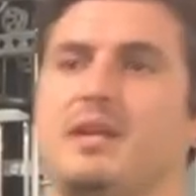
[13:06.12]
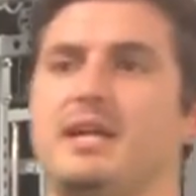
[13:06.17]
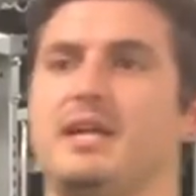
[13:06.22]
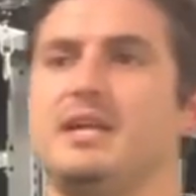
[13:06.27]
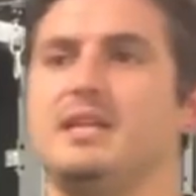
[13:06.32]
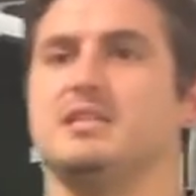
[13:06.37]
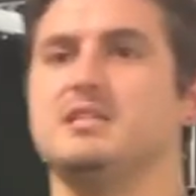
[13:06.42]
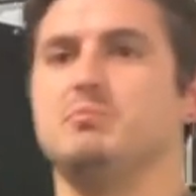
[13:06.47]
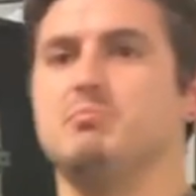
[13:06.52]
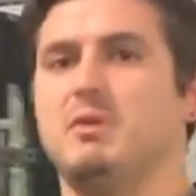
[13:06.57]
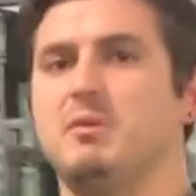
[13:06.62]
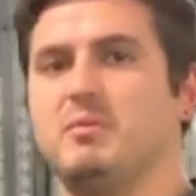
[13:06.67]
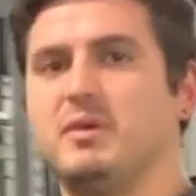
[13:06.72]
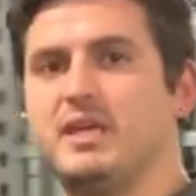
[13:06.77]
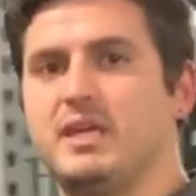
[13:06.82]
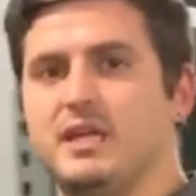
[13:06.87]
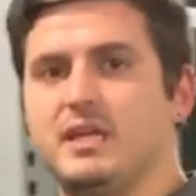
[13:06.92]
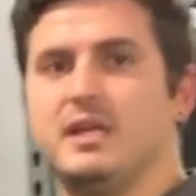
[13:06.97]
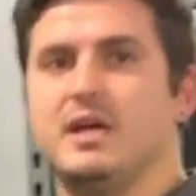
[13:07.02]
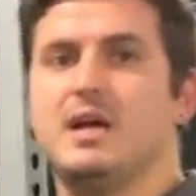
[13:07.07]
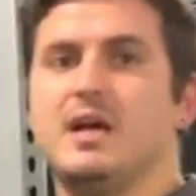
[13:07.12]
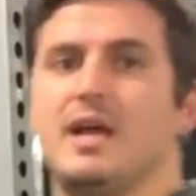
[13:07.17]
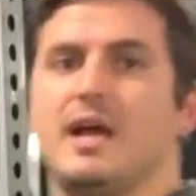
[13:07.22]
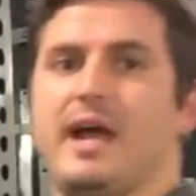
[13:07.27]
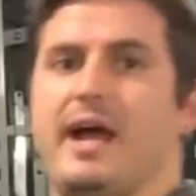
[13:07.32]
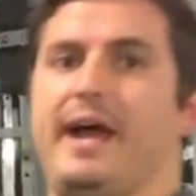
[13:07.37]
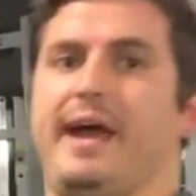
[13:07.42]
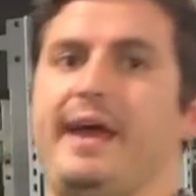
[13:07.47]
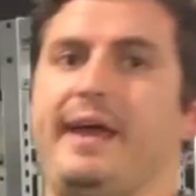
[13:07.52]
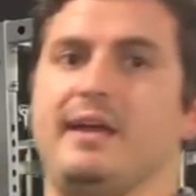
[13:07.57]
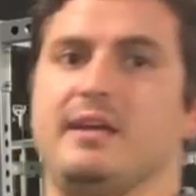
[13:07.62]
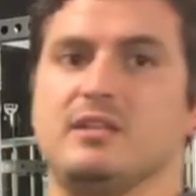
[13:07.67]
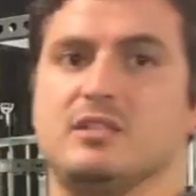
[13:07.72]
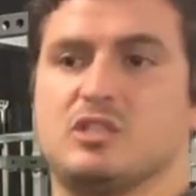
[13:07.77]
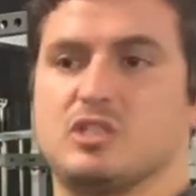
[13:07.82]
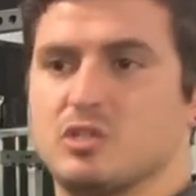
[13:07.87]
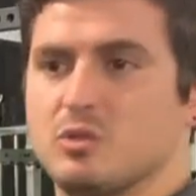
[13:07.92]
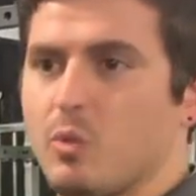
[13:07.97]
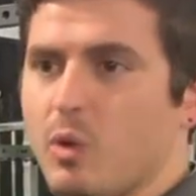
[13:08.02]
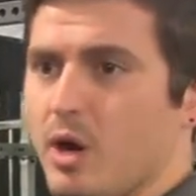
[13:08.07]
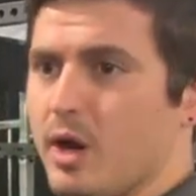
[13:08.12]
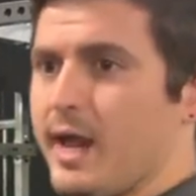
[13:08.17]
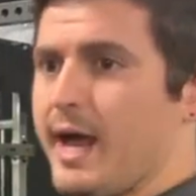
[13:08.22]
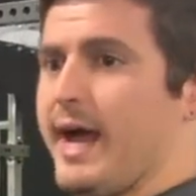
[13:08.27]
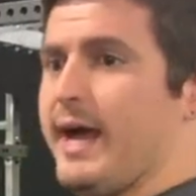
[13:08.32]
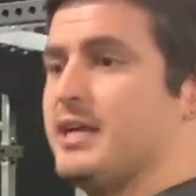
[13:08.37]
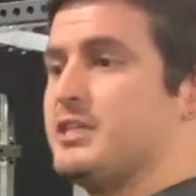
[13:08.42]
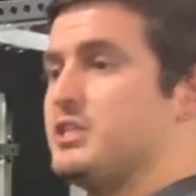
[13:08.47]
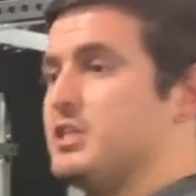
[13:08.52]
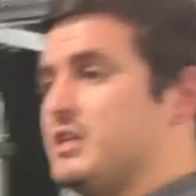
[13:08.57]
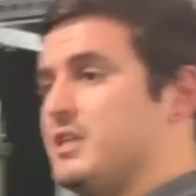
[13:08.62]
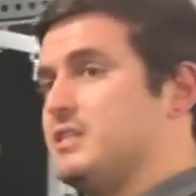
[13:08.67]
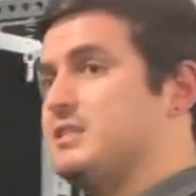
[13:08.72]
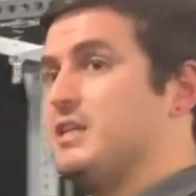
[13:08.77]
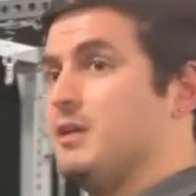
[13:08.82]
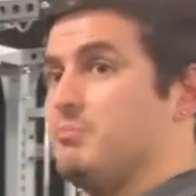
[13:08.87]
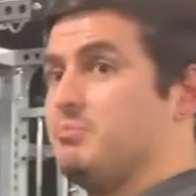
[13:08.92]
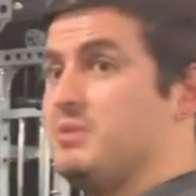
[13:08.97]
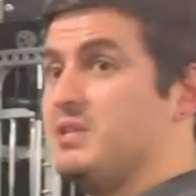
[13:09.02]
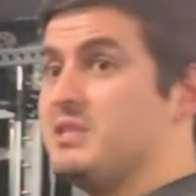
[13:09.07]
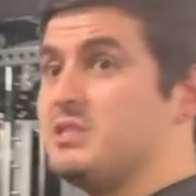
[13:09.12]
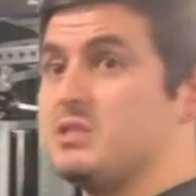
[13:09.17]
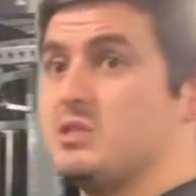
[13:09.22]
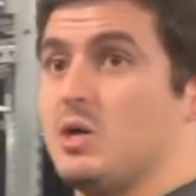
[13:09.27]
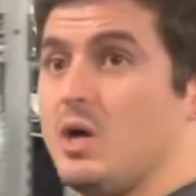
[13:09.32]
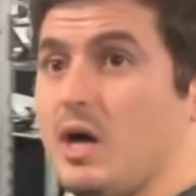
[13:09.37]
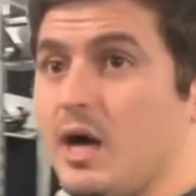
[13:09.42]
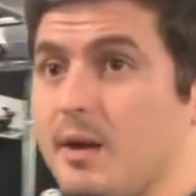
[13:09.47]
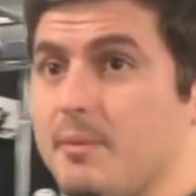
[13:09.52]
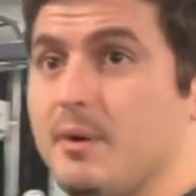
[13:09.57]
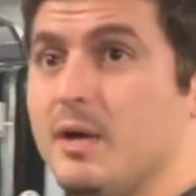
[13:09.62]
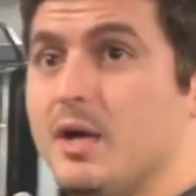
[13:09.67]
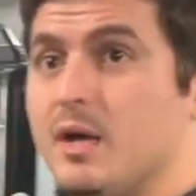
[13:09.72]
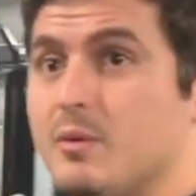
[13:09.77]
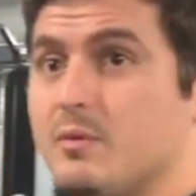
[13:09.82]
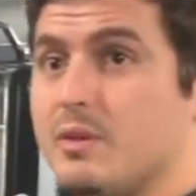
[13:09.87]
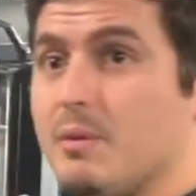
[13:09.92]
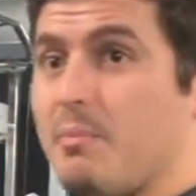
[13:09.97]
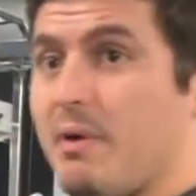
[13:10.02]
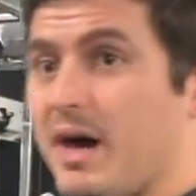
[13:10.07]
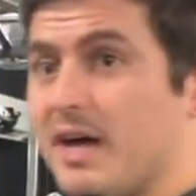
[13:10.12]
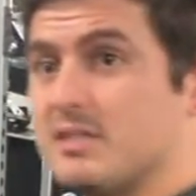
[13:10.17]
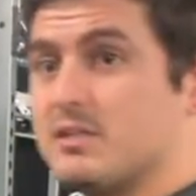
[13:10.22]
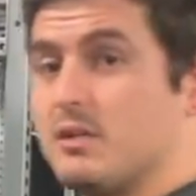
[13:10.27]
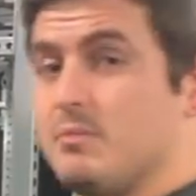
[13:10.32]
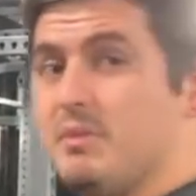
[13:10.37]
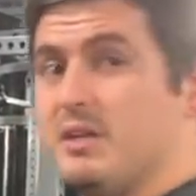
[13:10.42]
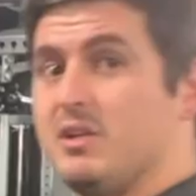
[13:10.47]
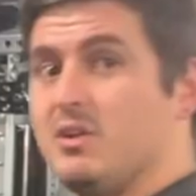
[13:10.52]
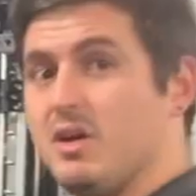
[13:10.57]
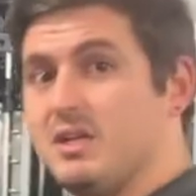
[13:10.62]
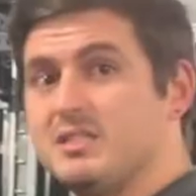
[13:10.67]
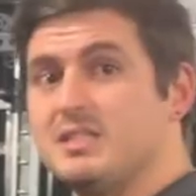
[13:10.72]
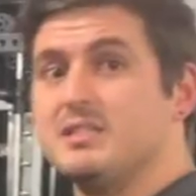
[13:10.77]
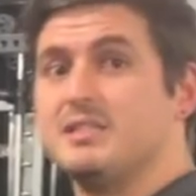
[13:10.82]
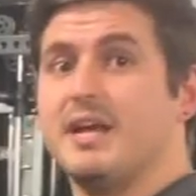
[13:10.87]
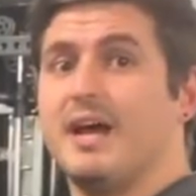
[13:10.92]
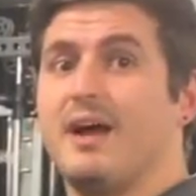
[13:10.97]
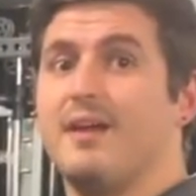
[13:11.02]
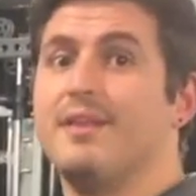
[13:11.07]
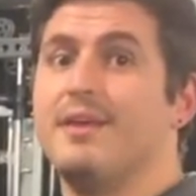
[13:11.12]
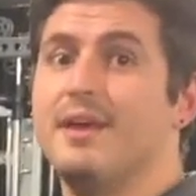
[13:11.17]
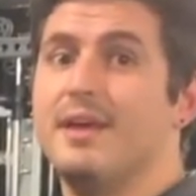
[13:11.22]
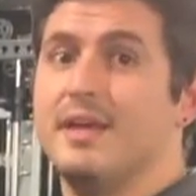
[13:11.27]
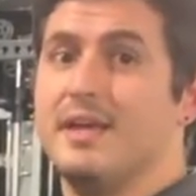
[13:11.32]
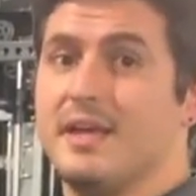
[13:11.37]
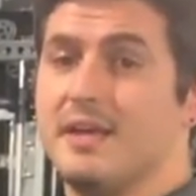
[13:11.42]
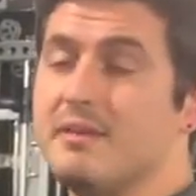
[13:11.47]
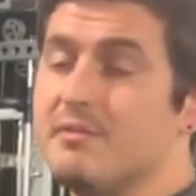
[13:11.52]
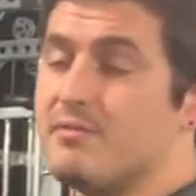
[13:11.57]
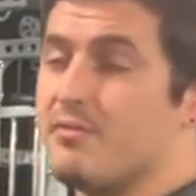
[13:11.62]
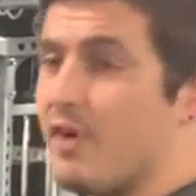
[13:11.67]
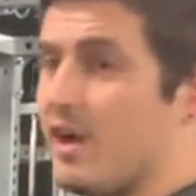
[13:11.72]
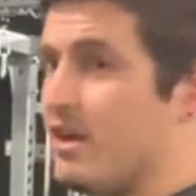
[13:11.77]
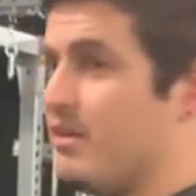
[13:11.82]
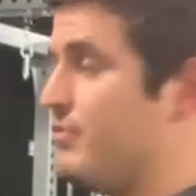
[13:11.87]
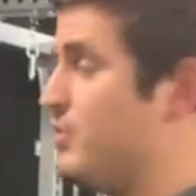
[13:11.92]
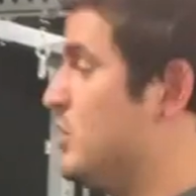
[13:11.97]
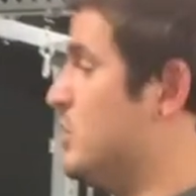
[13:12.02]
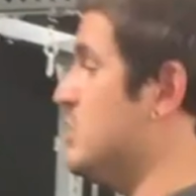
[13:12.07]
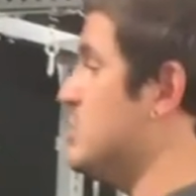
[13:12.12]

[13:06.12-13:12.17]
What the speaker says: it is mimicking a squat action, except this time the bar's going to be nicely down in front of you.